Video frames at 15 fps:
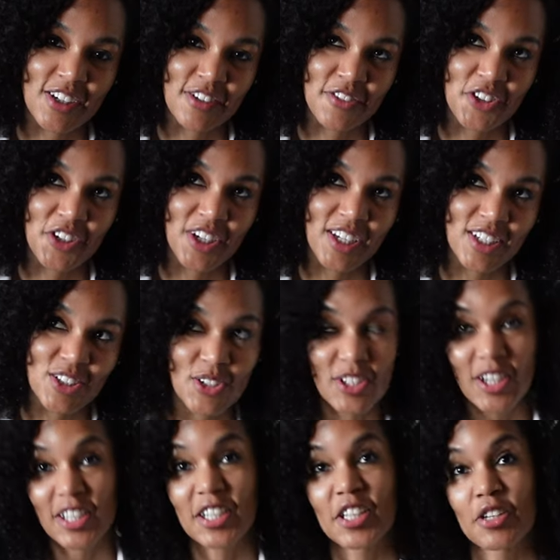enough cookies. So
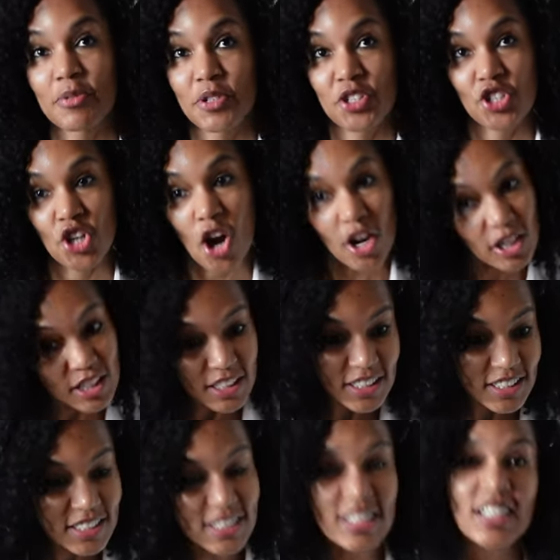luckily there was
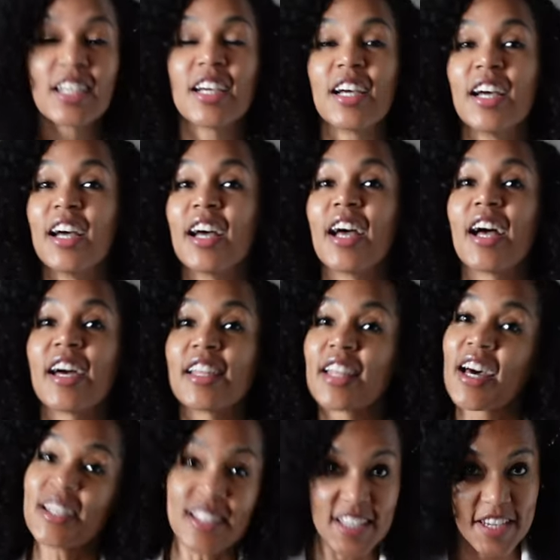chocolates, and
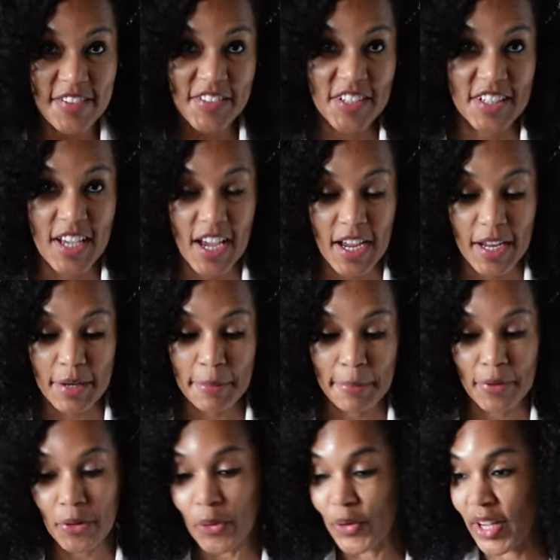that saved the day,
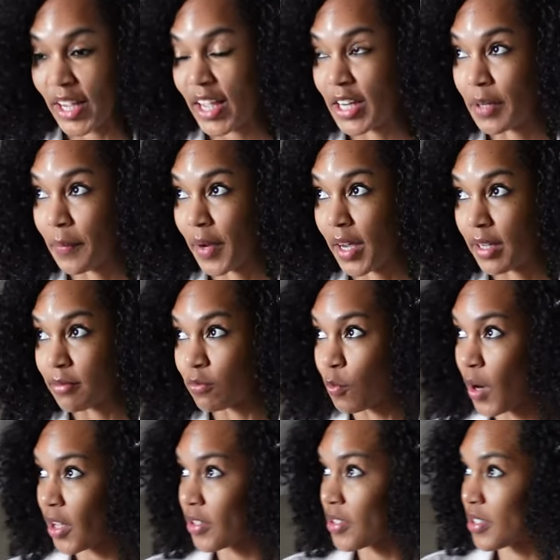but okay, anyway.
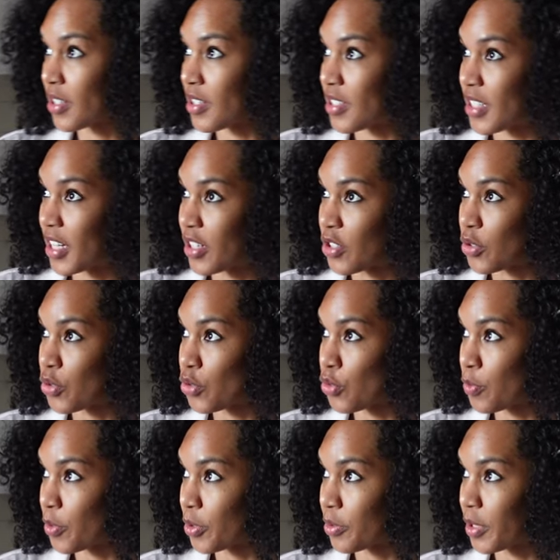Wow, the sun is setting
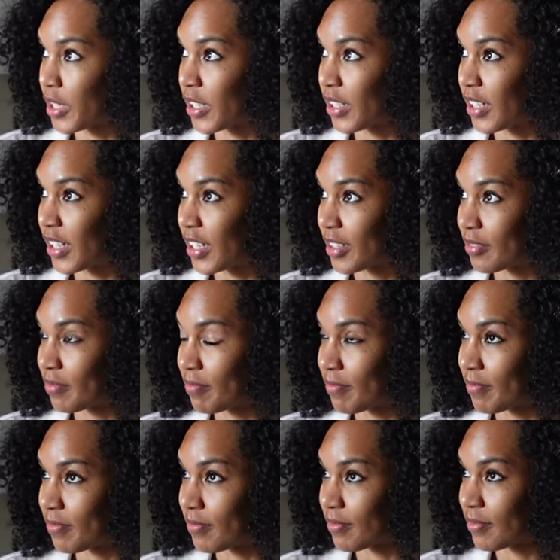super quickly.
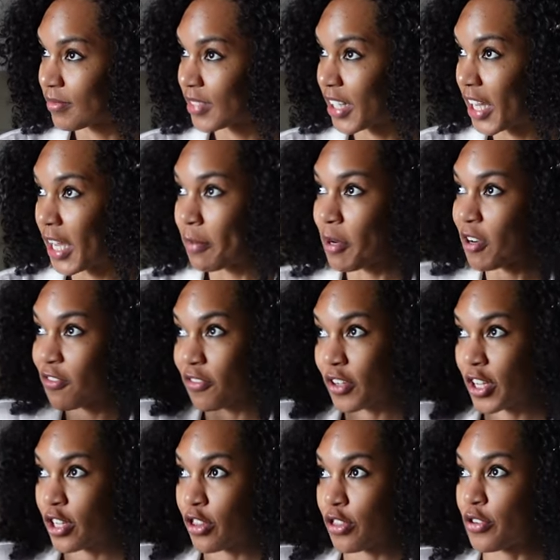It came up for
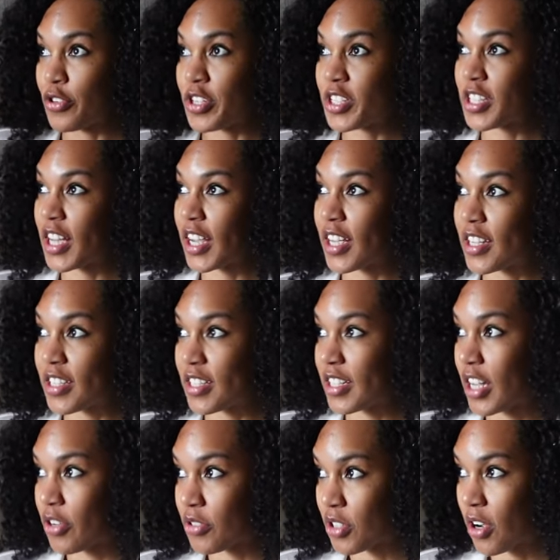like 30 seconds, and
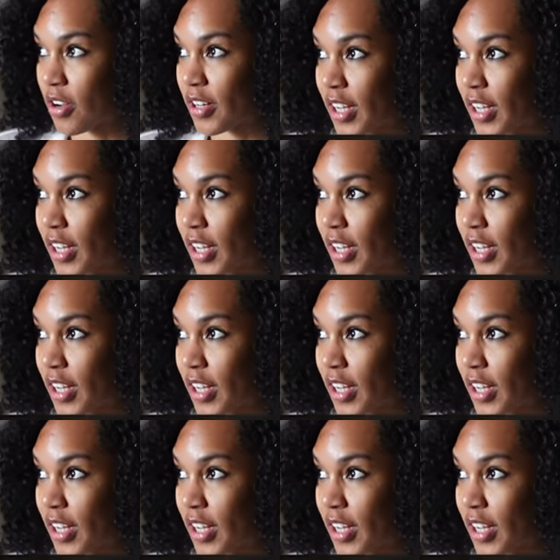now it's gone